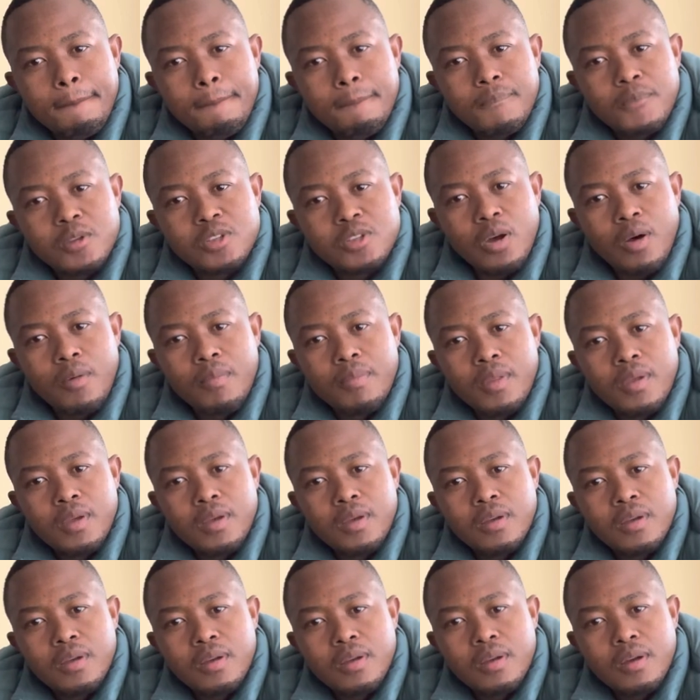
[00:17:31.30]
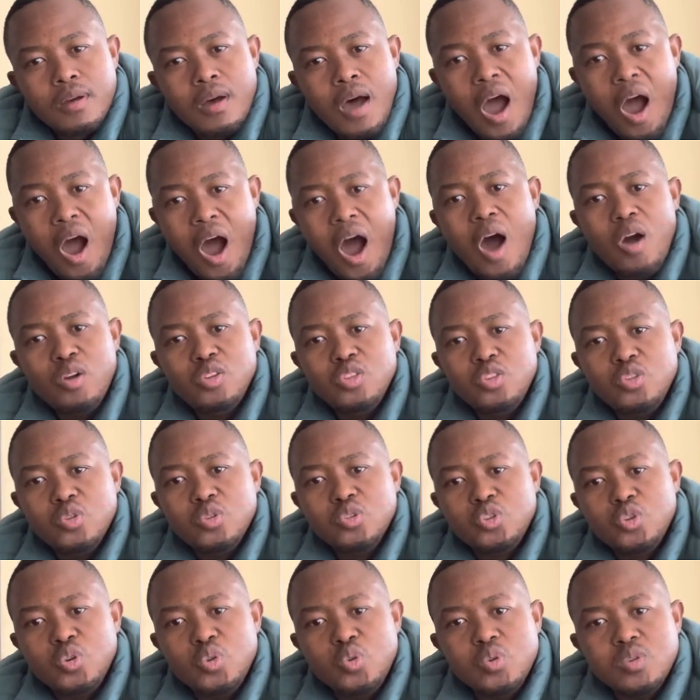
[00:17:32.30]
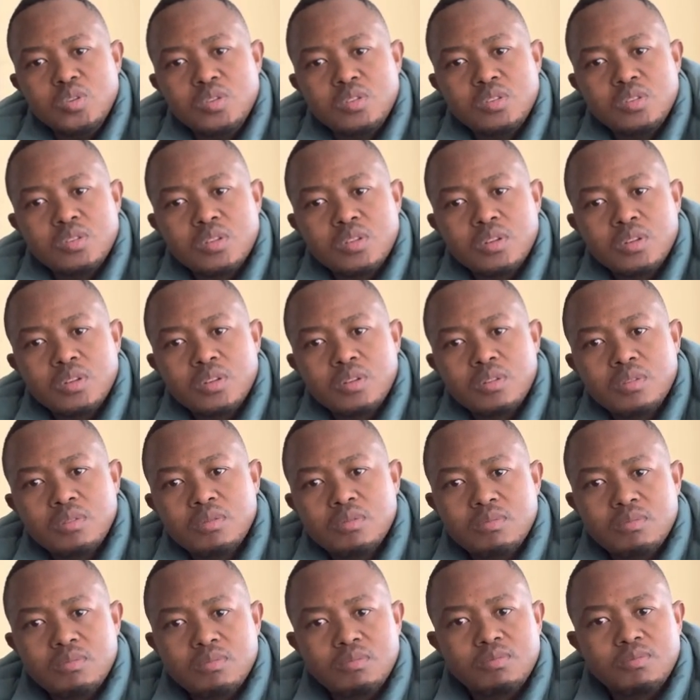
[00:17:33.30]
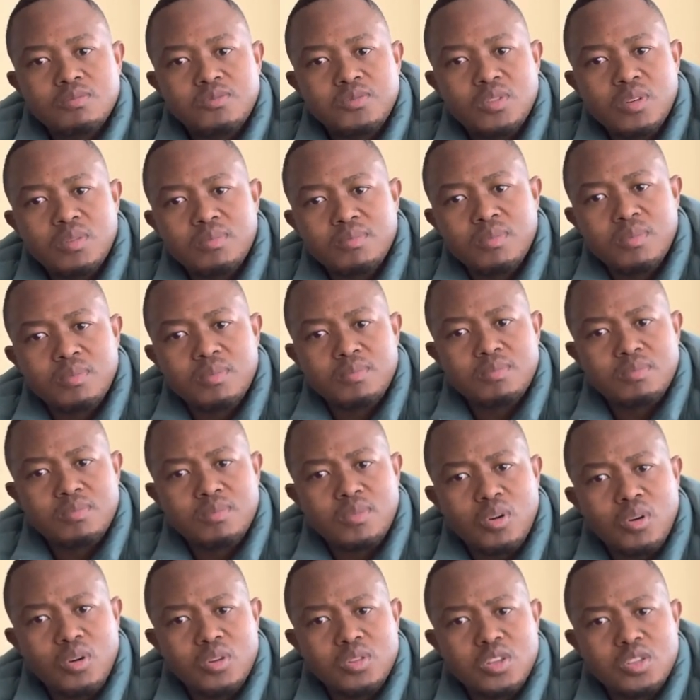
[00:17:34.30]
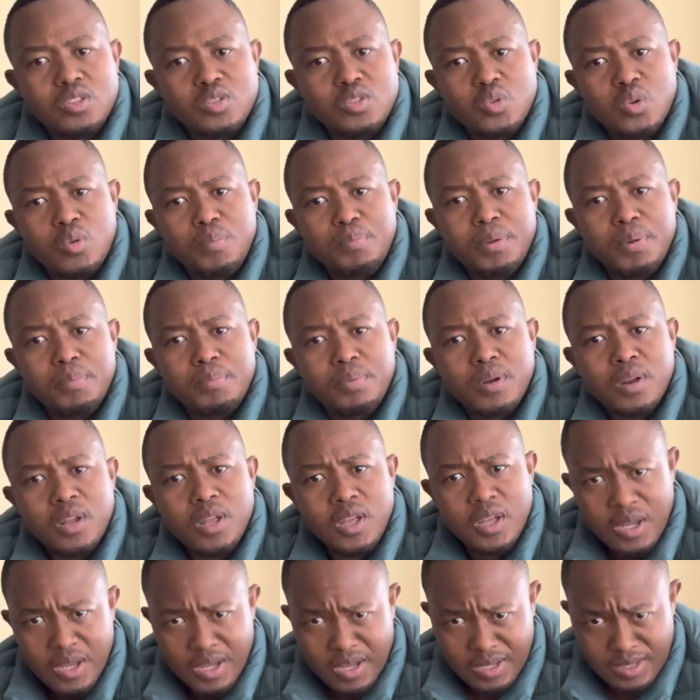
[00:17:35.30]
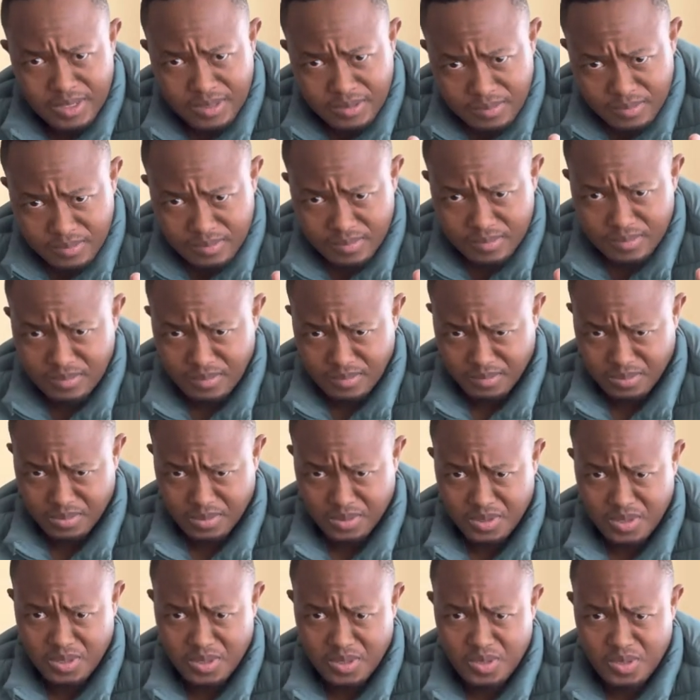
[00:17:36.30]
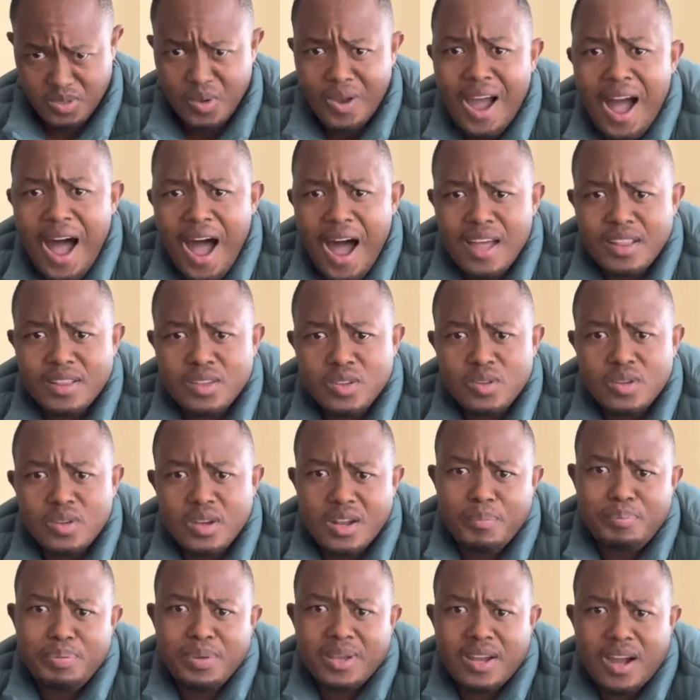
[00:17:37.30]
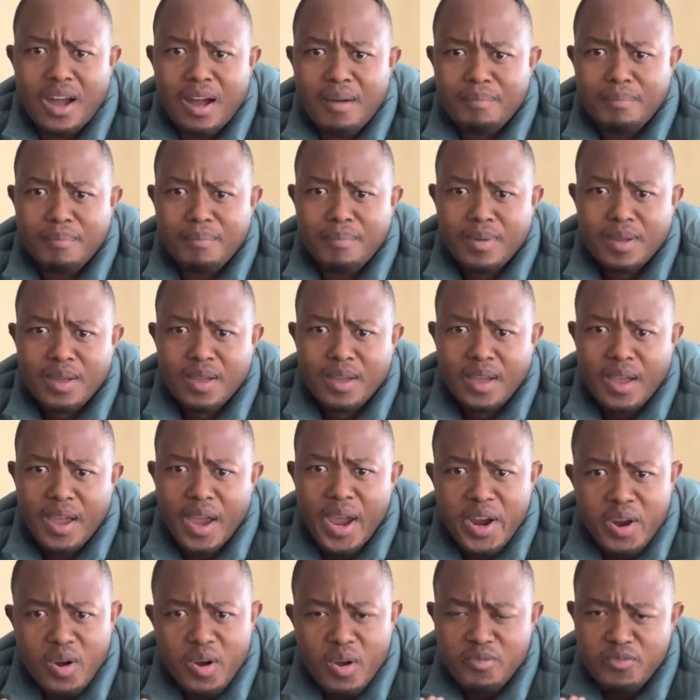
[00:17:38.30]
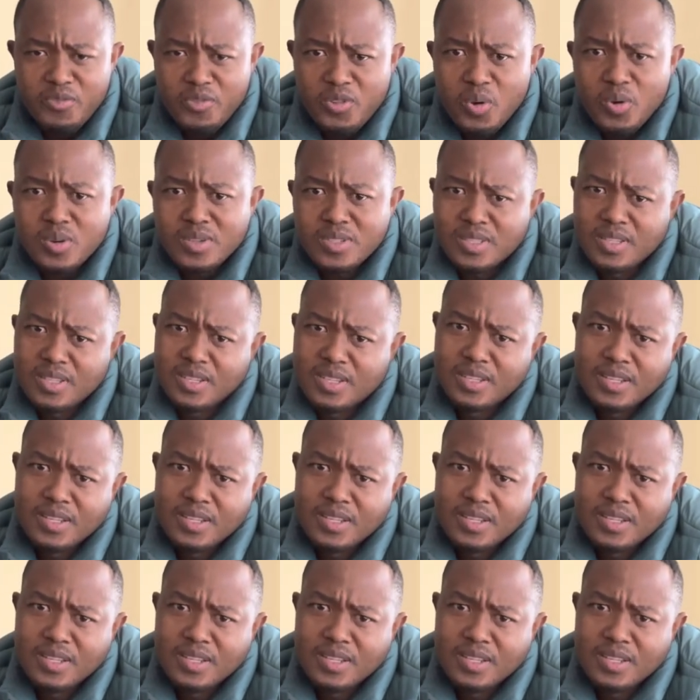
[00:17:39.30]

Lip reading: So how do you choose from all these 2 people? You can't. You're gonna become a confused